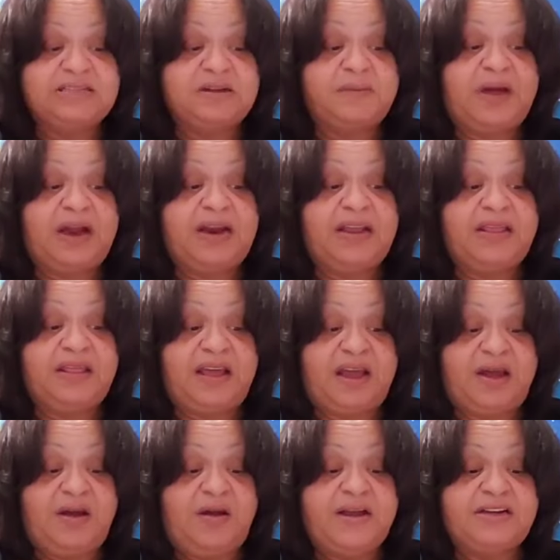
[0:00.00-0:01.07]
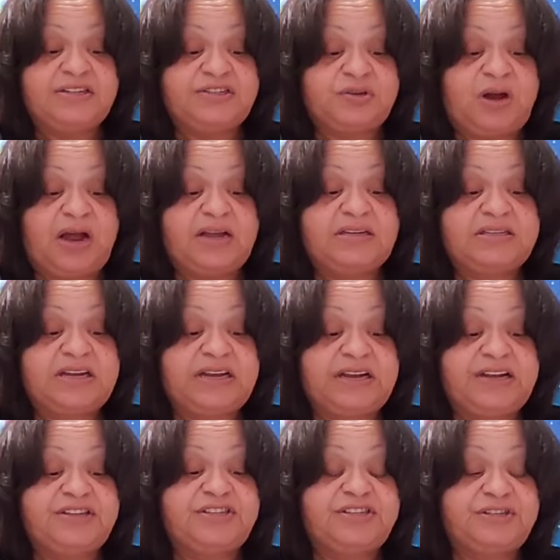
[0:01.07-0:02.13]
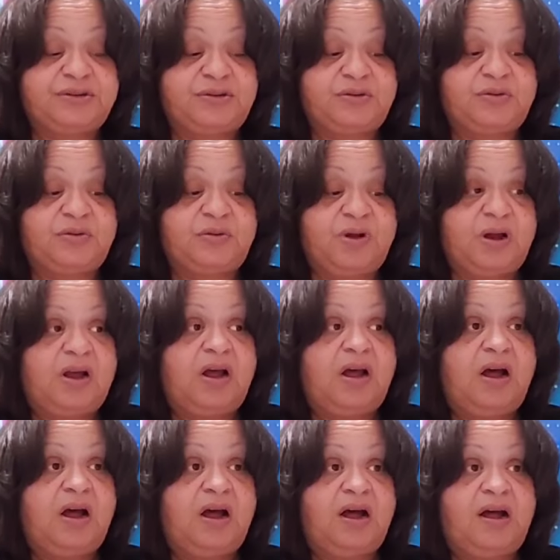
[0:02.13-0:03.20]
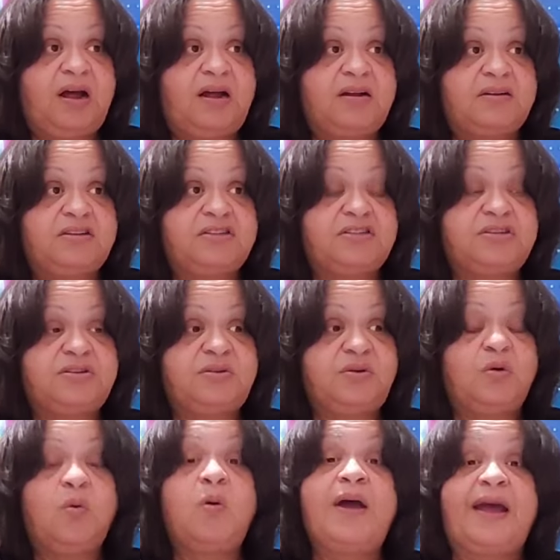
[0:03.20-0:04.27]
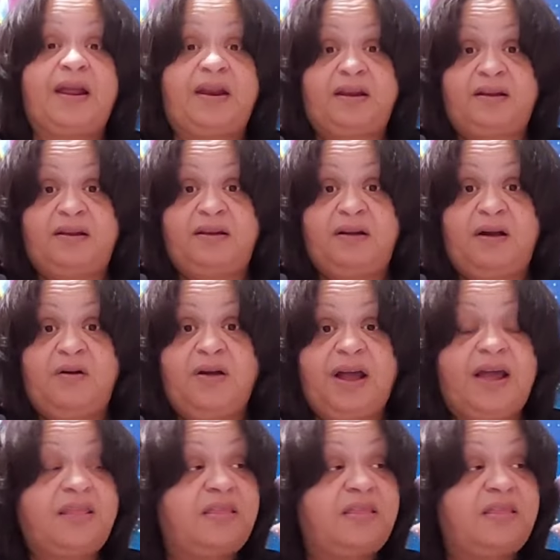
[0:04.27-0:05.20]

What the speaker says: Somebody there is trying to get you to quit, okay?